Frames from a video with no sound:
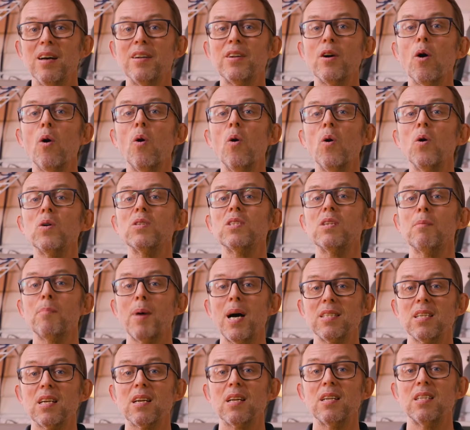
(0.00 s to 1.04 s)
and
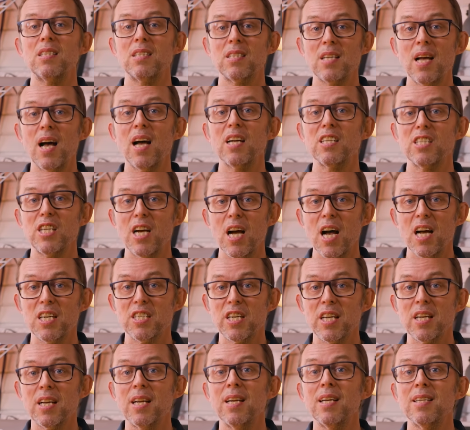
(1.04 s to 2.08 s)
automatically start
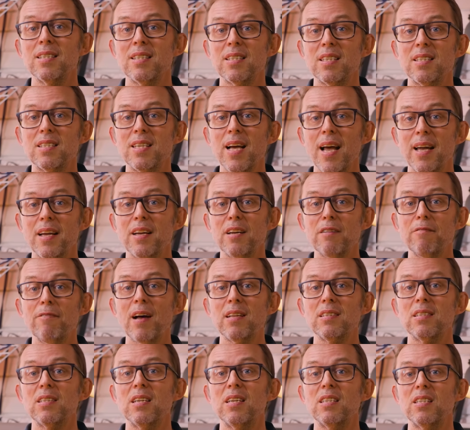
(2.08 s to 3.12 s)
charging to take
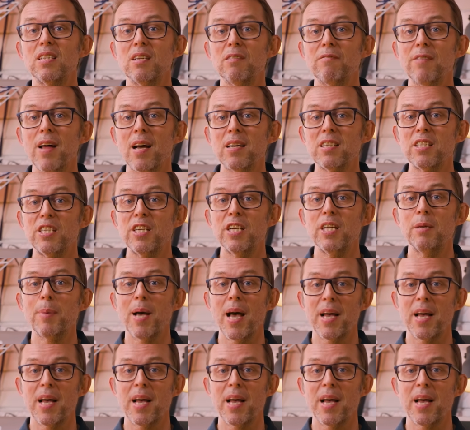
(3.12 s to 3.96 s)
advantage of that cheap